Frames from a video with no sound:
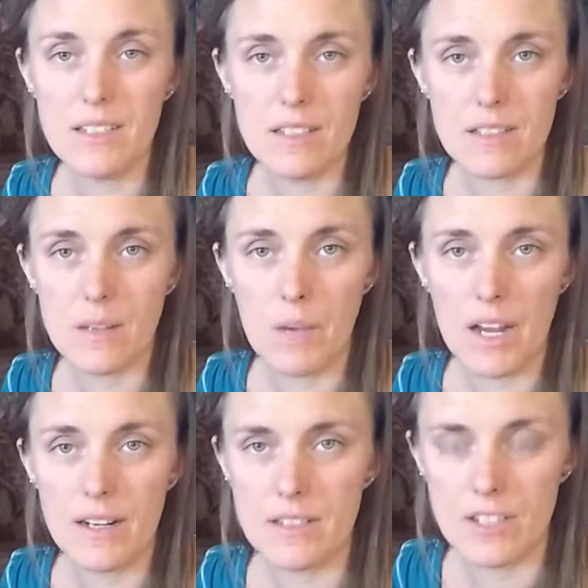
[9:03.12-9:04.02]
to some
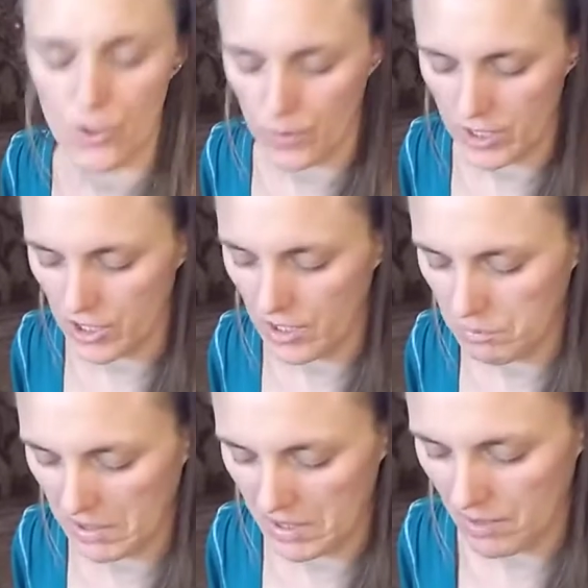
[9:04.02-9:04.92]
kind of situation,
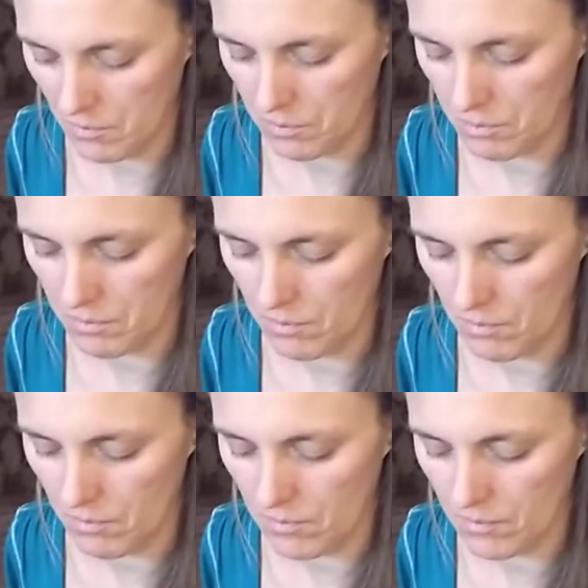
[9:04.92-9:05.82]
but that
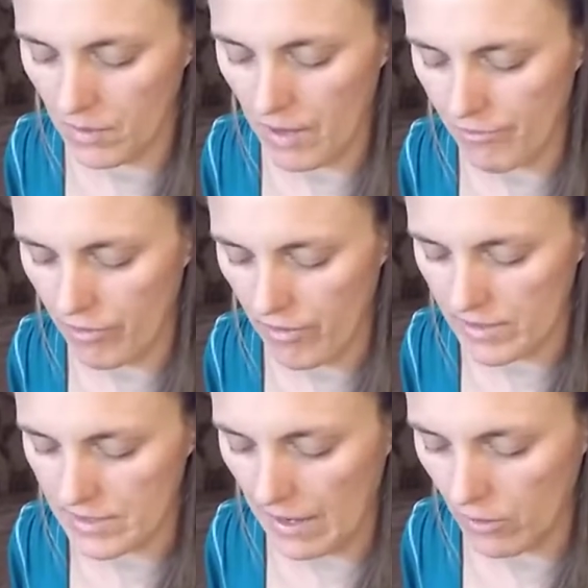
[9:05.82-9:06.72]
left
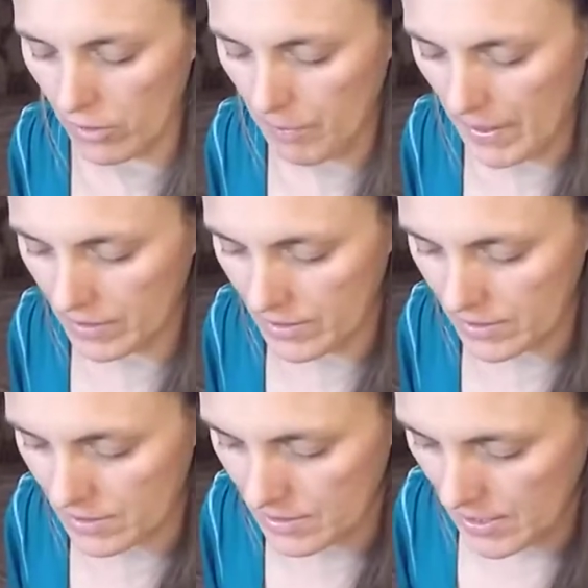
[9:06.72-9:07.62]
things out of balance.